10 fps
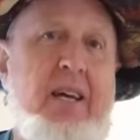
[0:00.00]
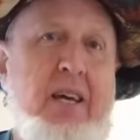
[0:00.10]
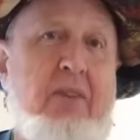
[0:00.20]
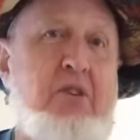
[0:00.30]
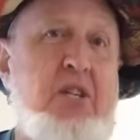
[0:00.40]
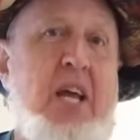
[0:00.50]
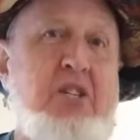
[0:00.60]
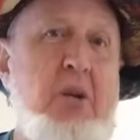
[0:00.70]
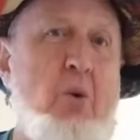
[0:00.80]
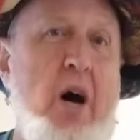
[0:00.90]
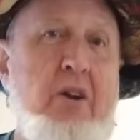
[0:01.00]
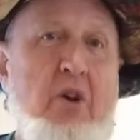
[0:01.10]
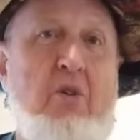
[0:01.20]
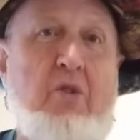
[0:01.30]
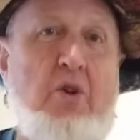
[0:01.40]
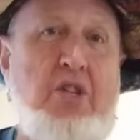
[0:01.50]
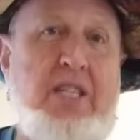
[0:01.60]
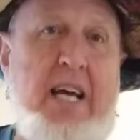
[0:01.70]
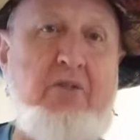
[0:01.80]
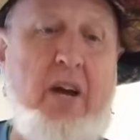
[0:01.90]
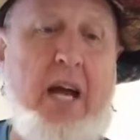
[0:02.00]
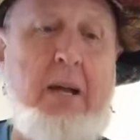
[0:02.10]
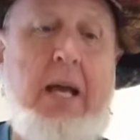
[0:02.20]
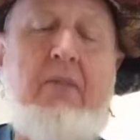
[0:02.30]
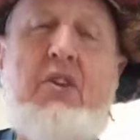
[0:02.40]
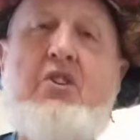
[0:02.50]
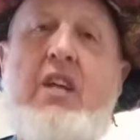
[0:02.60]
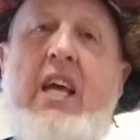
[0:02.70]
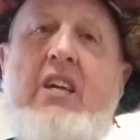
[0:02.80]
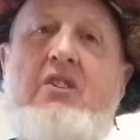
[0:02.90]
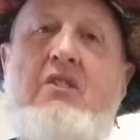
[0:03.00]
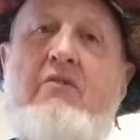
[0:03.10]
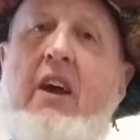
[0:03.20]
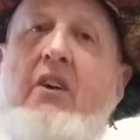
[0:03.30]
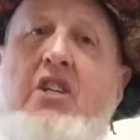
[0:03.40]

If a snake's in the water, though, of course, it's not dry. This snake is very